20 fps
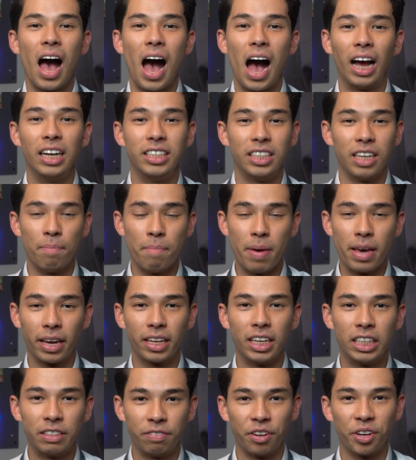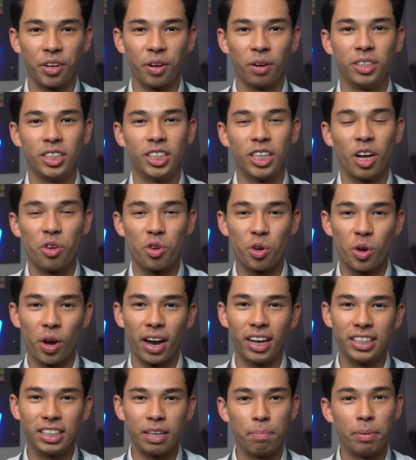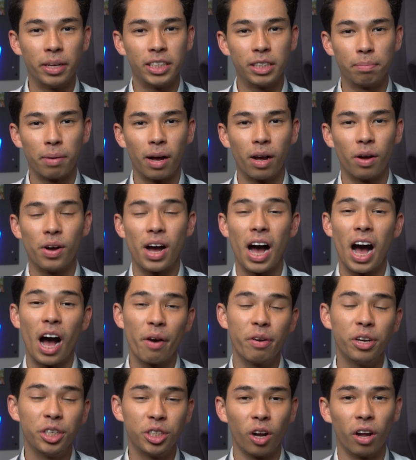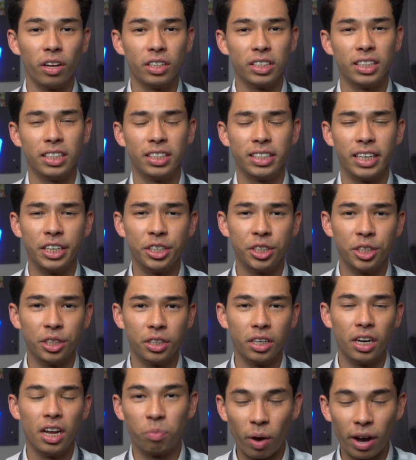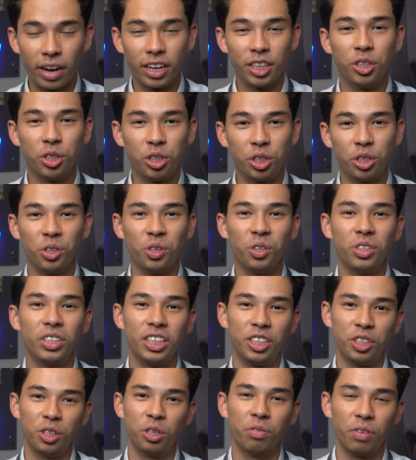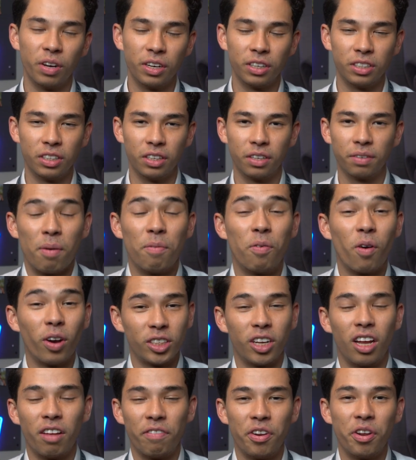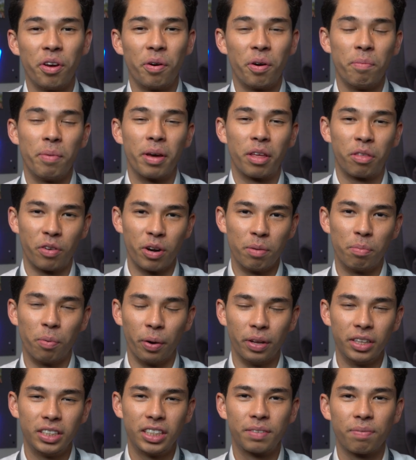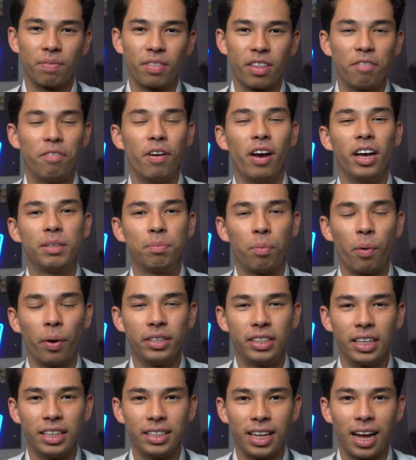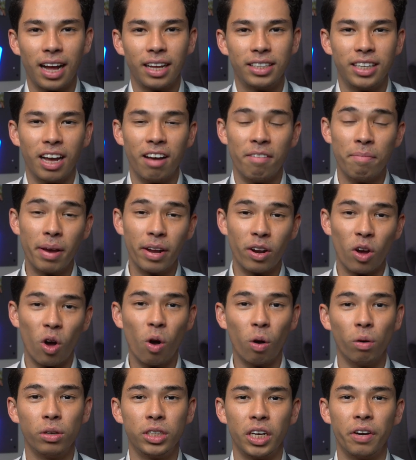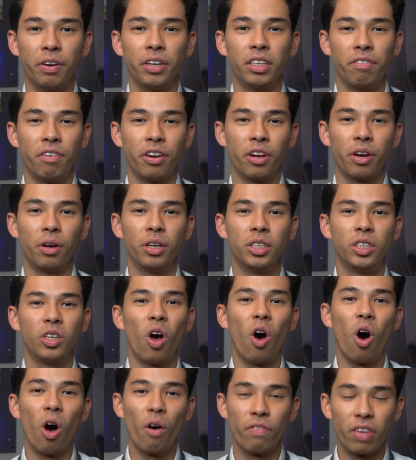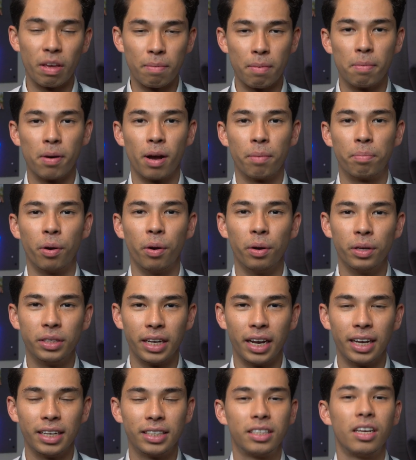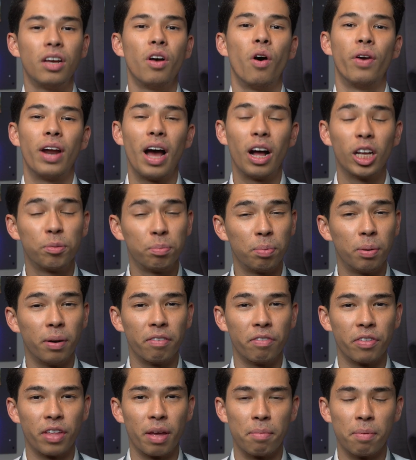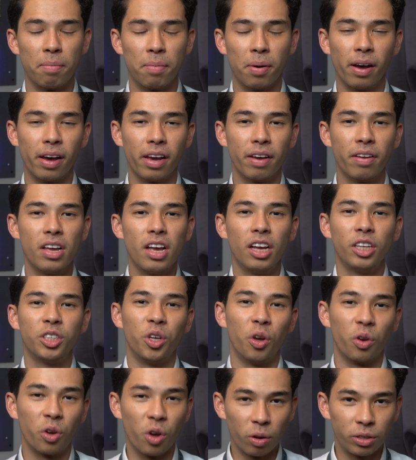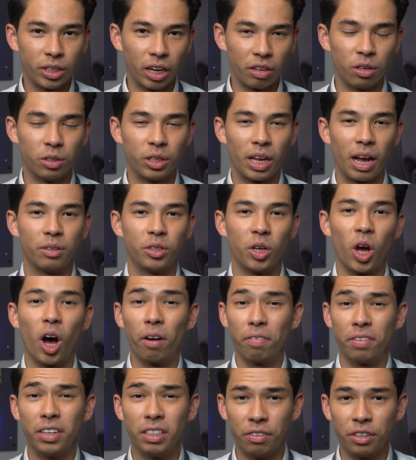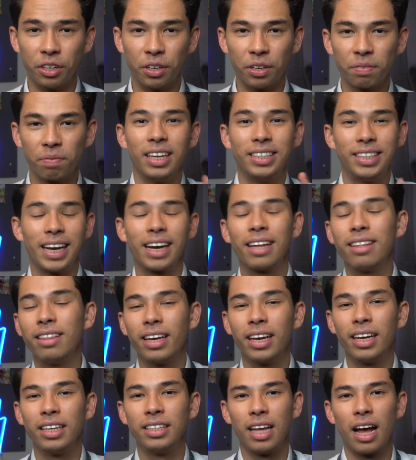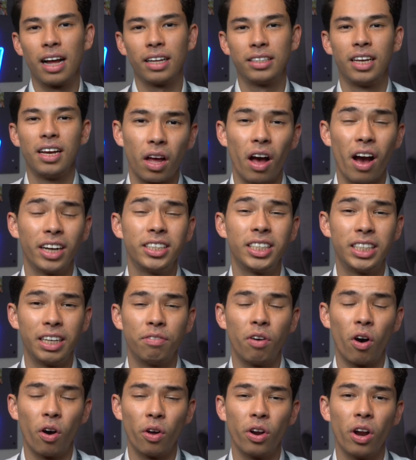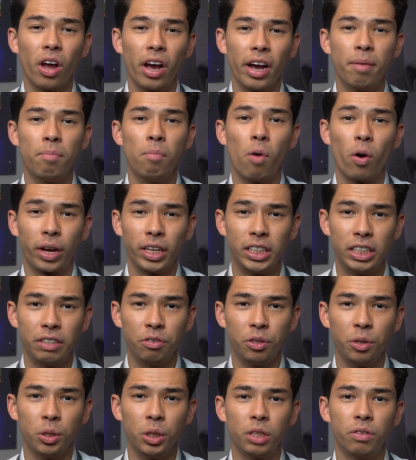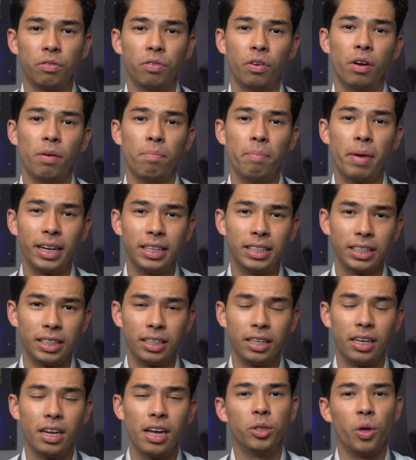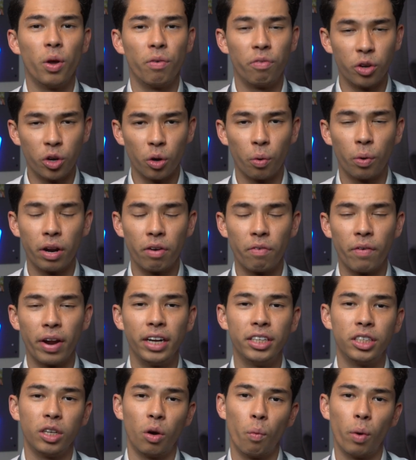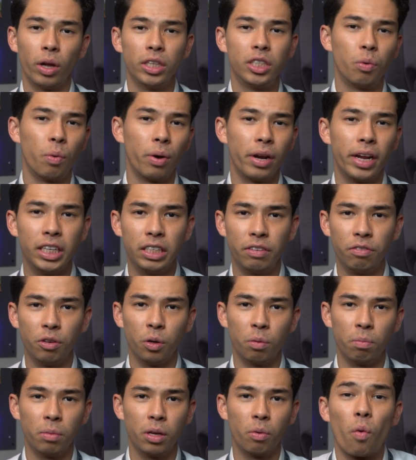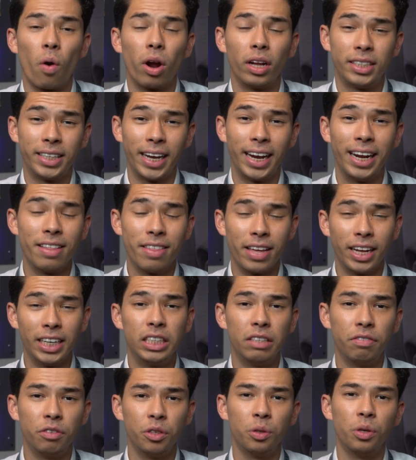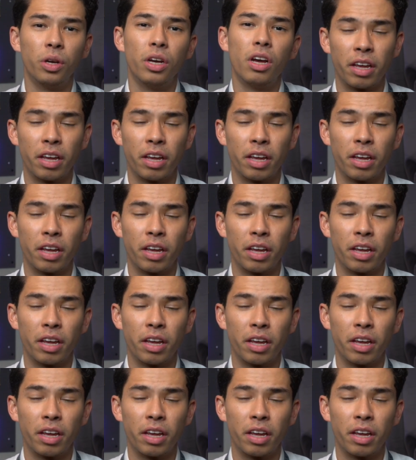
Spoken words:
and I'm making this video to tell you guys a bit about how you should answer the station, why did you choose this university? Before I start the video, I want to make 3 points. The first point is that I've made a whole series of videos on the MMI process, on how to prepare for the MMI, so go check those out after this video. The second thing is that I actually give online mock interviews for medicine, so if you do want to arrange a one-to-one interview with me where I tailor the interview